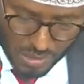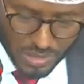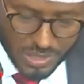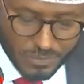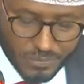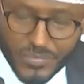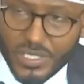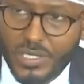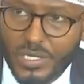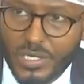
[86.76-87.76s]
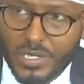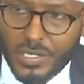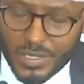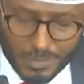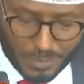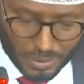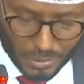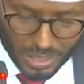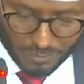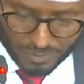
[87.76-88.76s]
account the
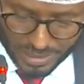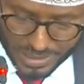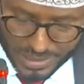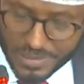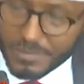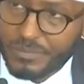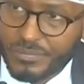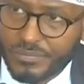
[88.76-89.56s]
peculiar facts